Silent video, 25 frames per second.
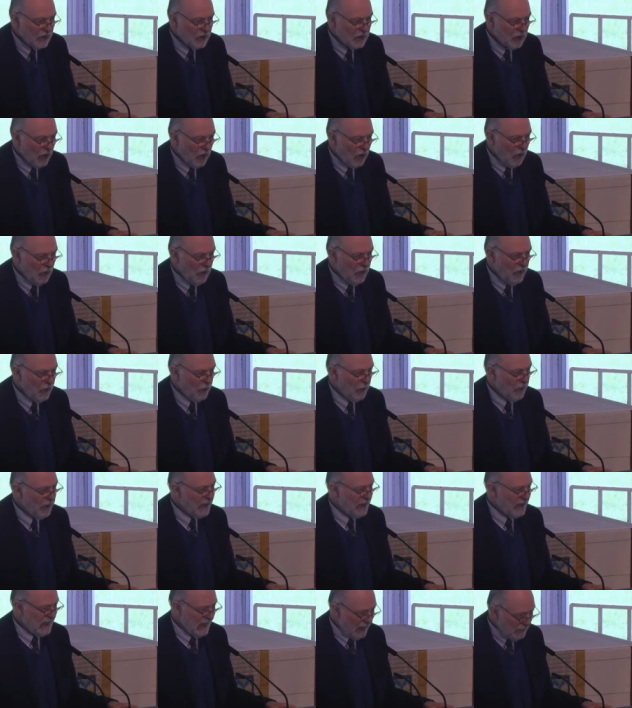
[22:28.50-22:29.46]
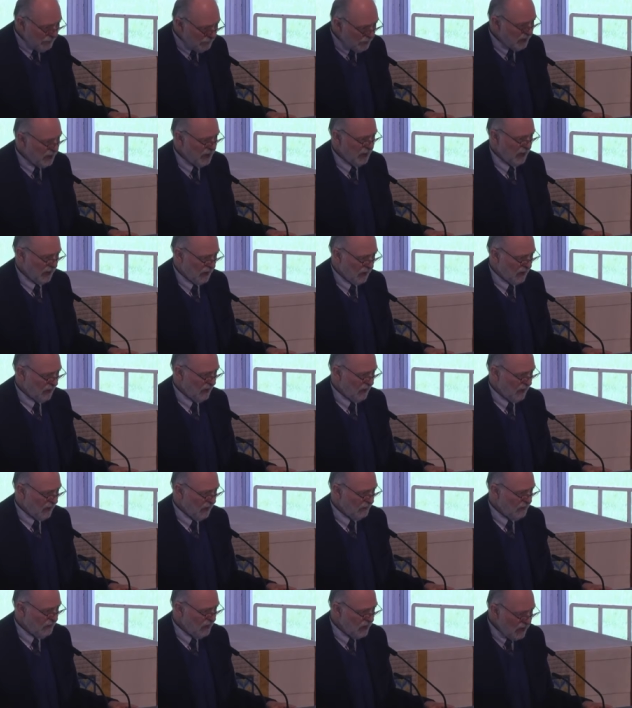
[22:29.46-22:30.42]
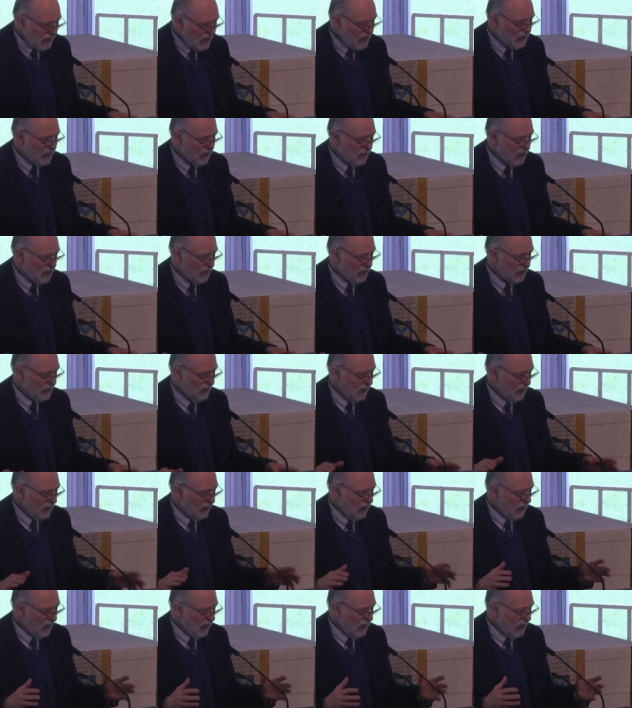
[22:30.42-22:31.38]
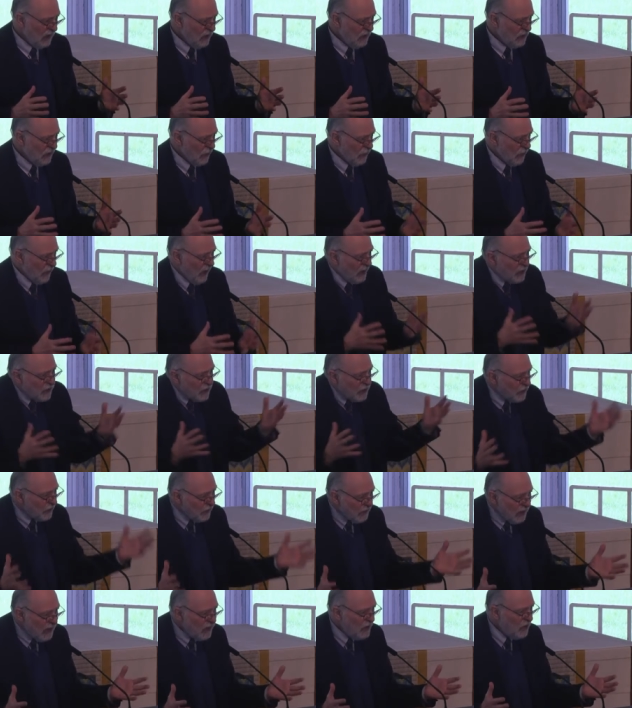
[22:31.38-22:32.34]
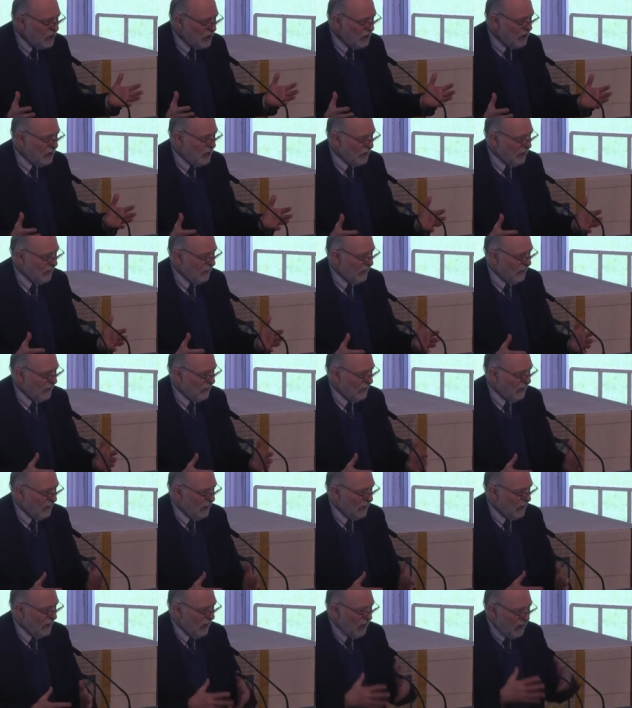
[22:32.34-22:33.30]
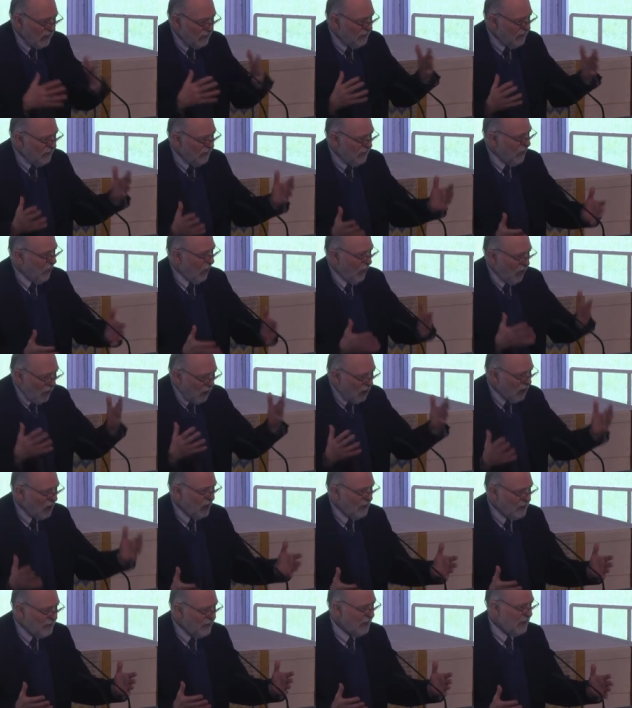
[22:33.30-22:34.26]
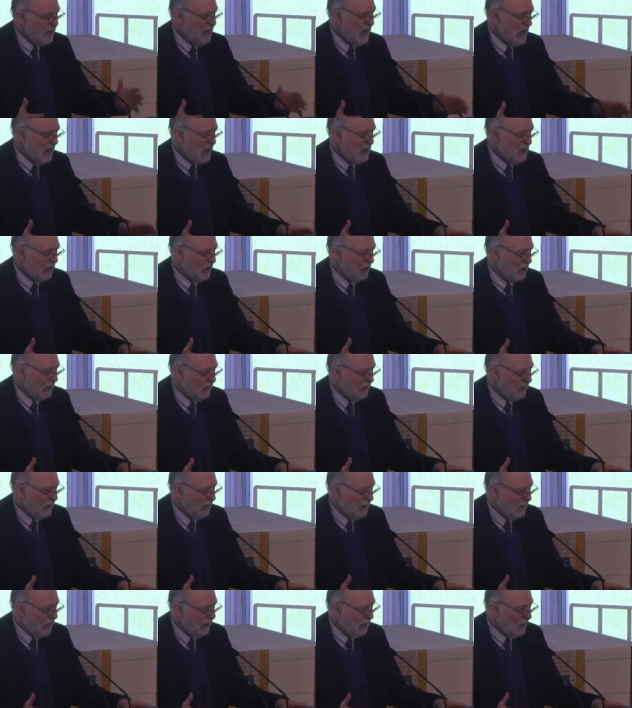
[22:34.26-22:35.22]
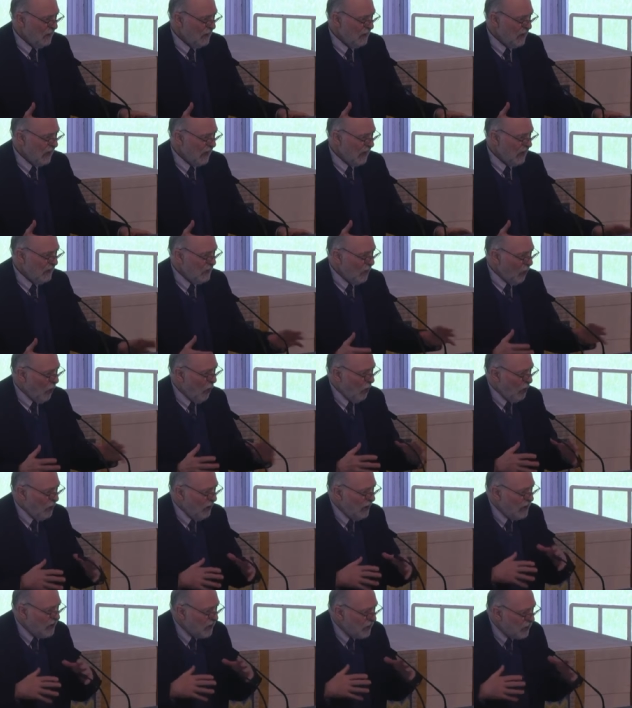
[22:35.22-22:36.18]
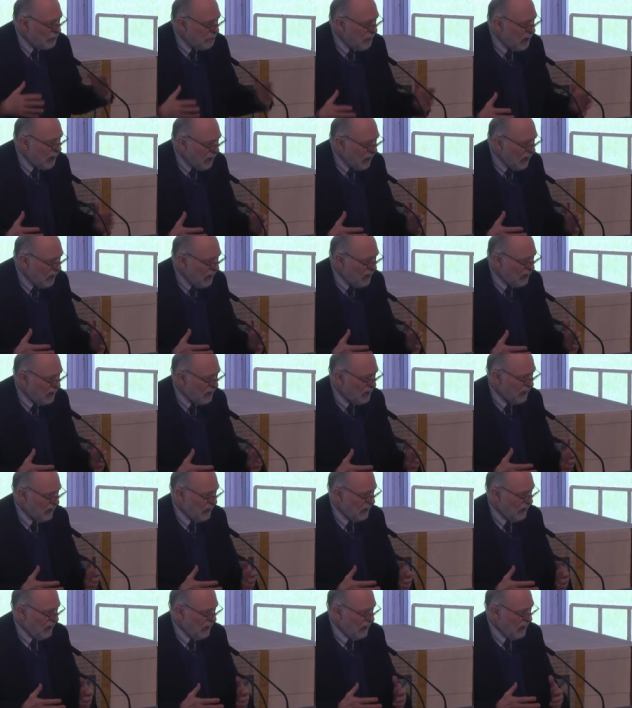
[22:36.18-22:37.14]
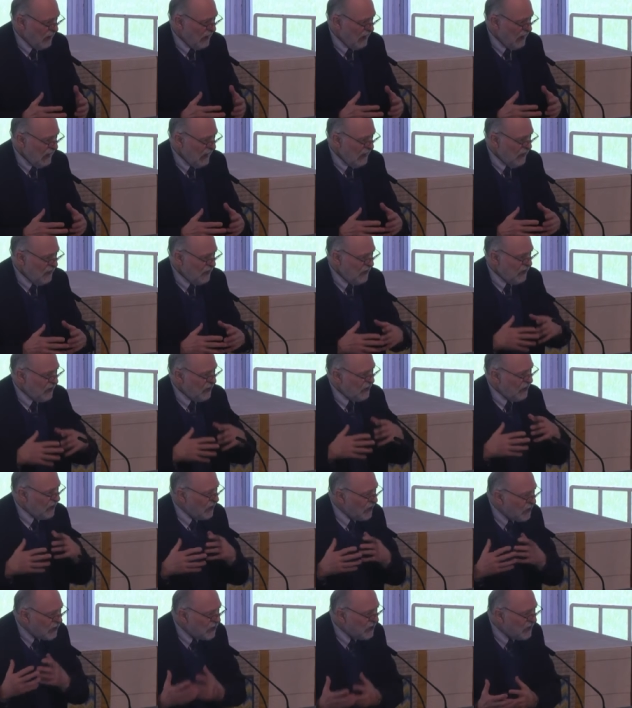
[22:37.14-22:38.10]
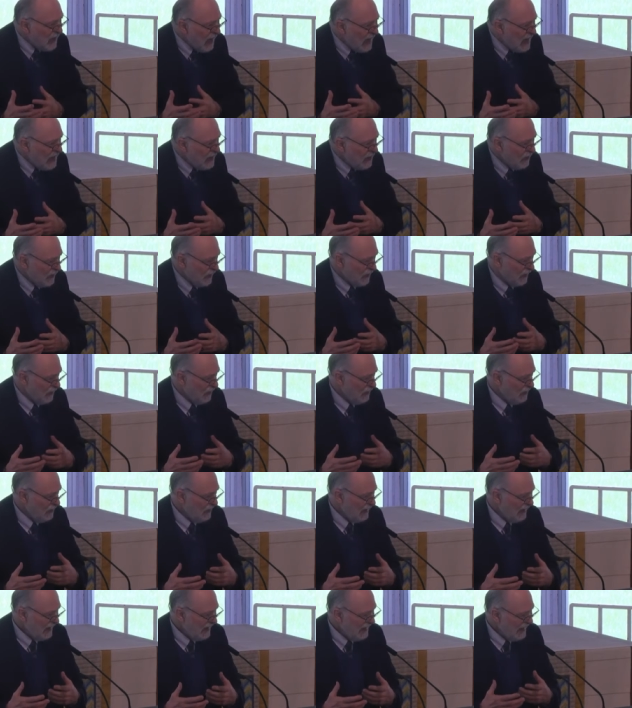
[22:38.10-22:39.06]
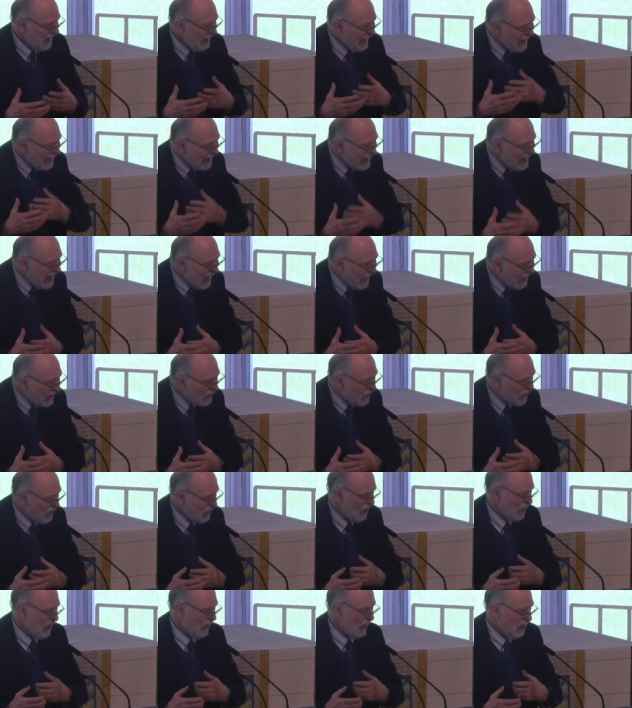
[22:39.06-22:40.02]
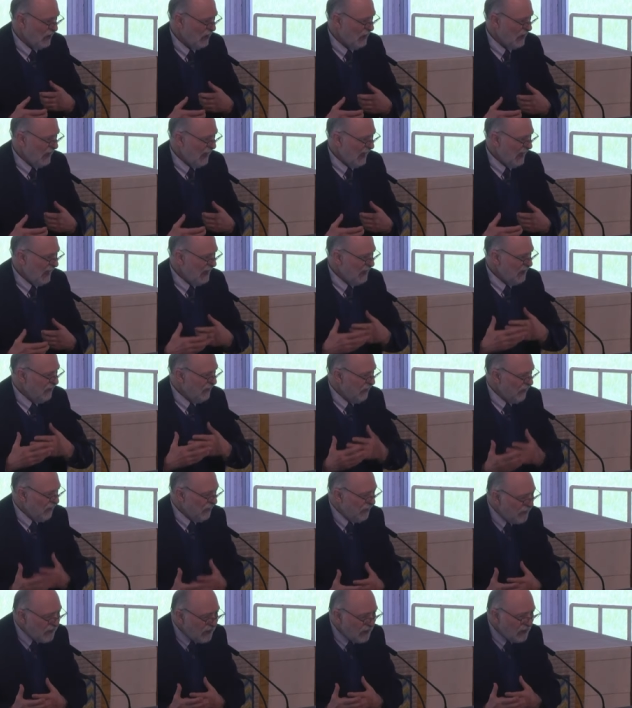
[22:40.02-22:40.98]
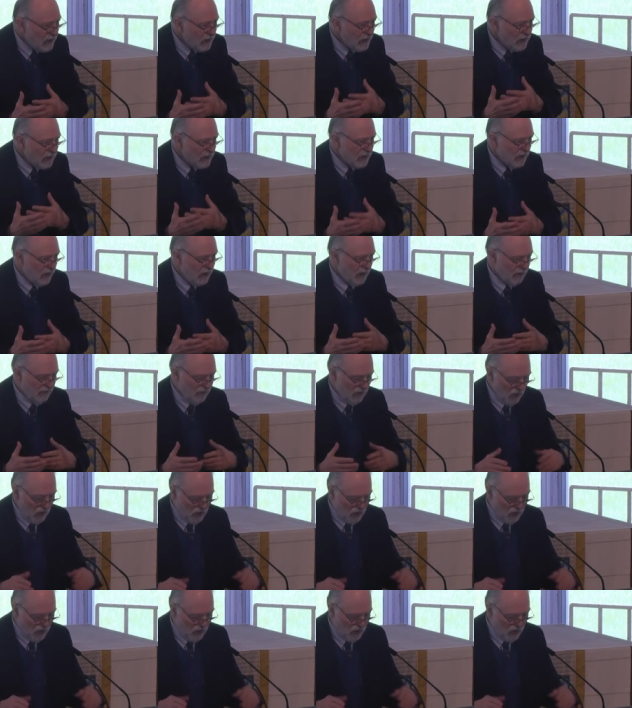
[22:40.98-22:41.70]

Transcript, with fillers: so the redemption of Jesus is a restoration of all of creation. And the Holy Spirit is the sustainer and the connector and the fulfiller of